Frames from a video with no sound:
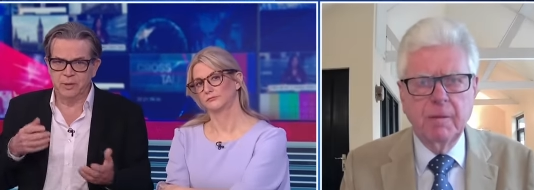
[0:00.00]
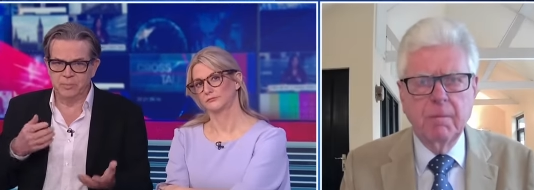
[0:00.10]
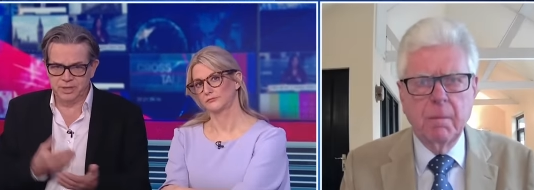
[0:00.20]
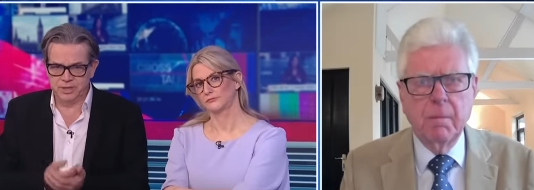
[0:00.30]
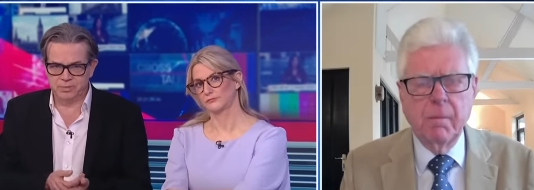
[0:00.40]

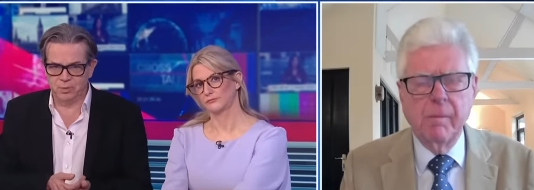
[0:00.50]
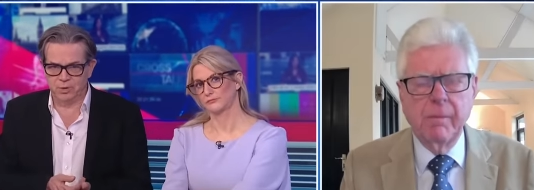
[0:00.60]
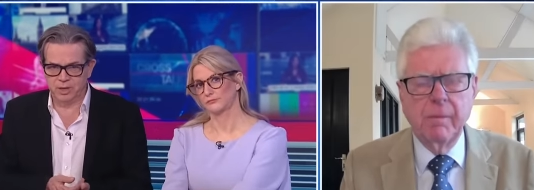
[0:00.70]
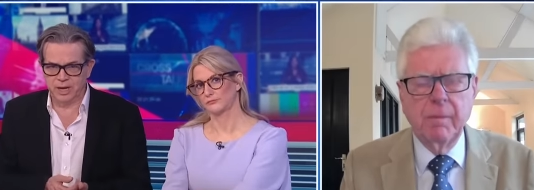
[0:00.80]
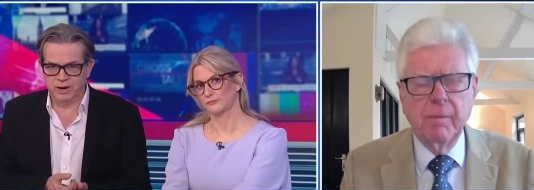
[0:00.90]
Speaker 1: Piers
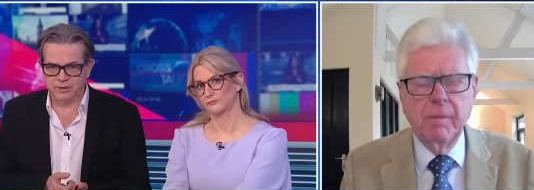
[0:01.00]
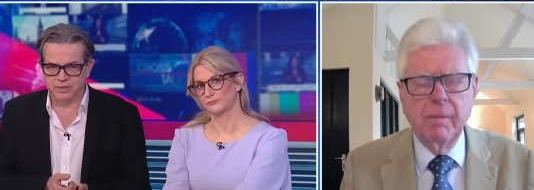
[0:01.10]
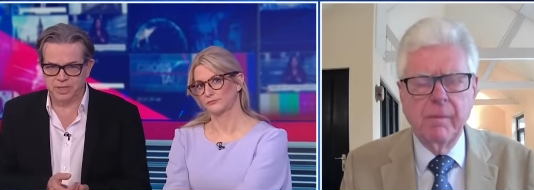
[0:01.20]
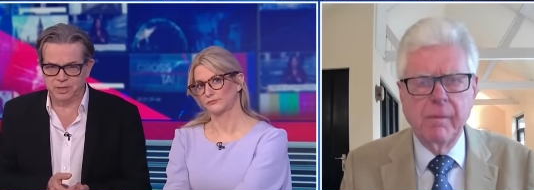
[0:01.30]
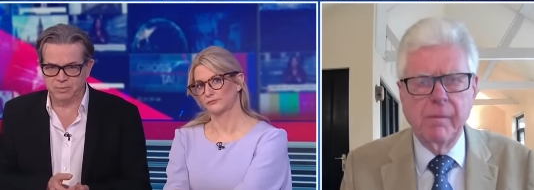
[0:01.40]
Morgan, our
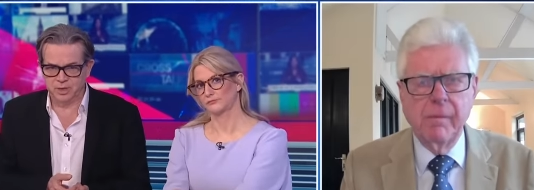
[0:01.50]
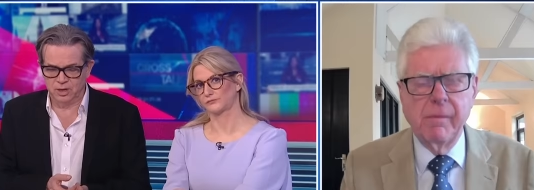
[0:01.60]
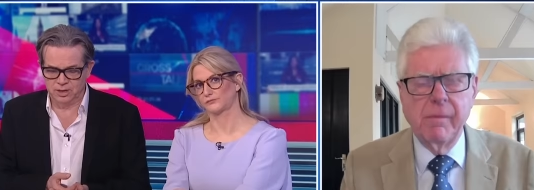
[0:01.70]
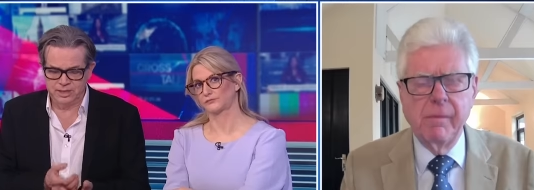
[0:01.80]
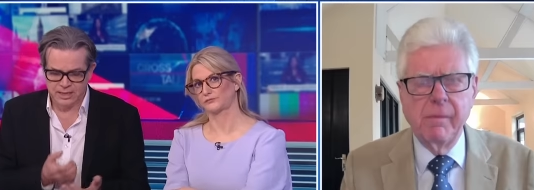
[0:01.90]
esteemed
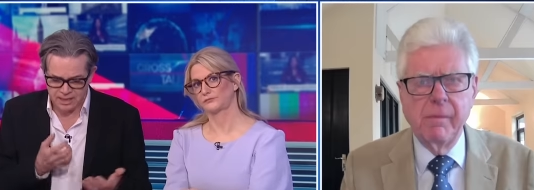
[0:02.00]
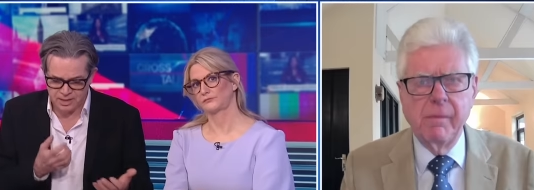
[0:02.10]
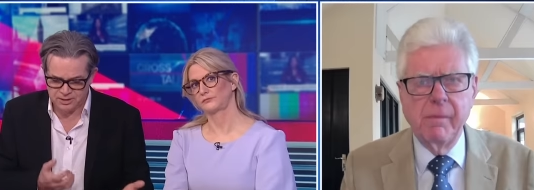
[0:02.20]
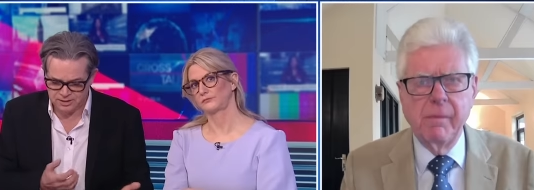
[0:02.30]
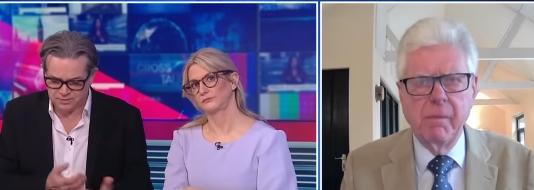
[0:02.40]
colleague, and
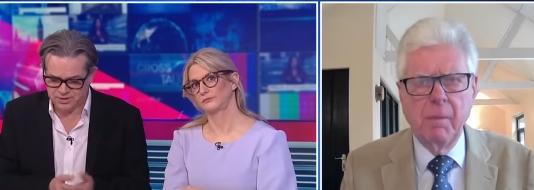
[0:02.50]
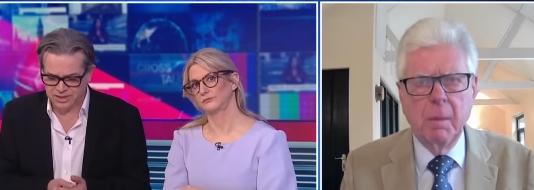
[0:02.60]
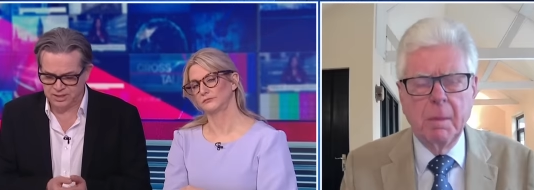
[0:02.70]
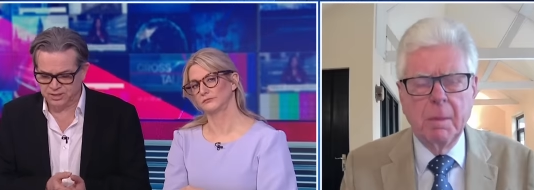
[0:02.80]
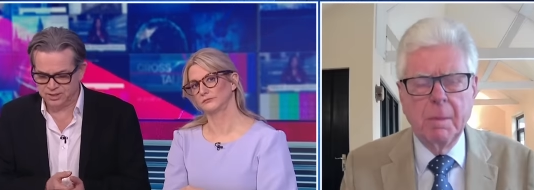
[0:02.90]
others have
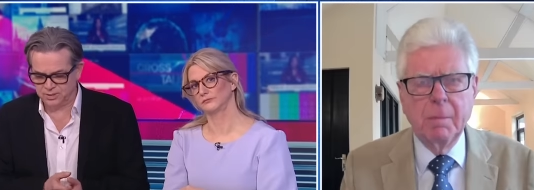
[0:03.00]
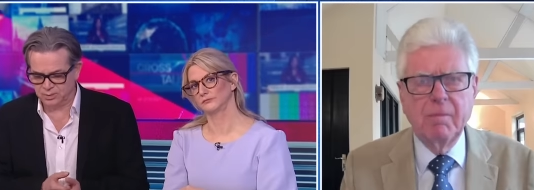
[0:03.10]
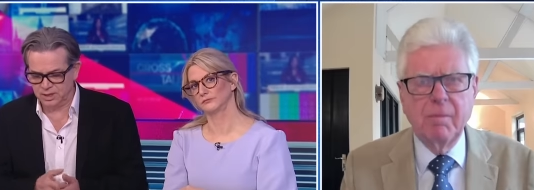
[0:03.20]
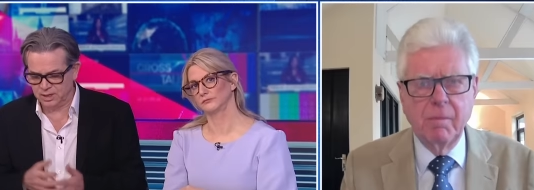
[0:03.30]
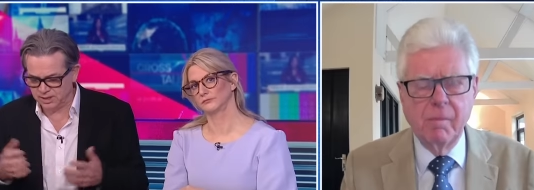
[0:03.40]
said this as
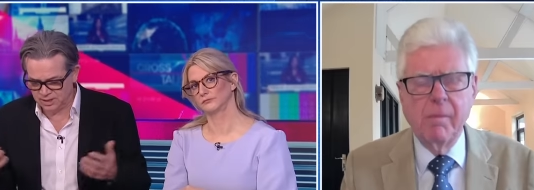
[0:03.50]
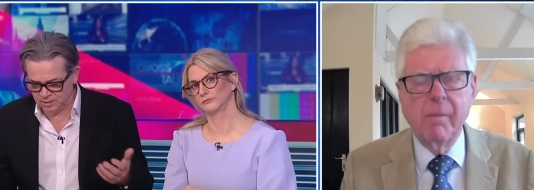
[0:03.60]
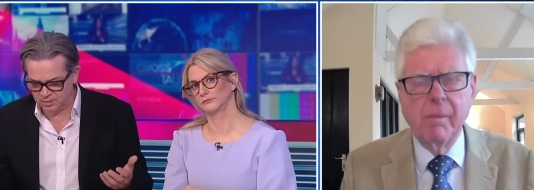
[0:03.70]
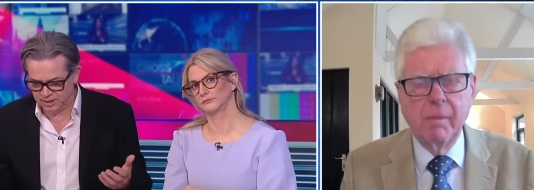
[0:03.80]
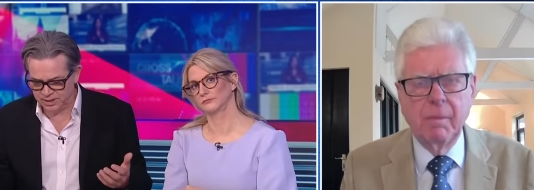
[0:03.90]
well, and I
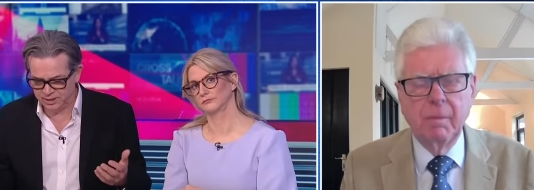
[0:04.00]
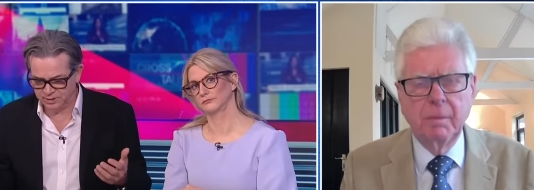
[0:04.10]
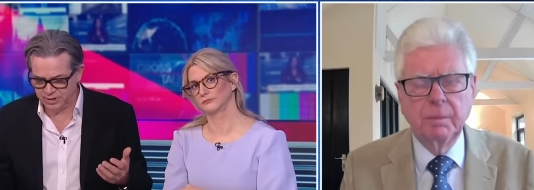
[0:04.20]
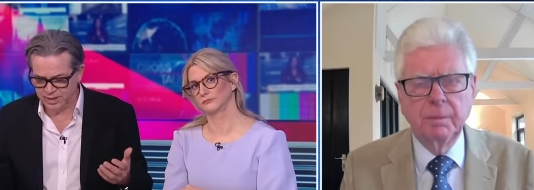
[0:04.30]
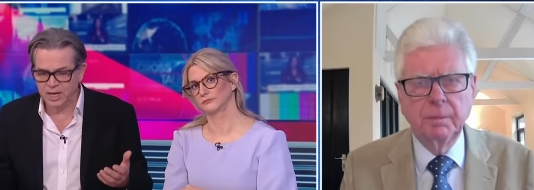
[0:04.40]
totally
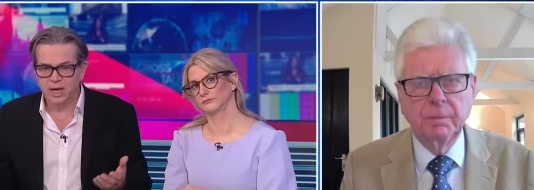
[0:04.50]
agree.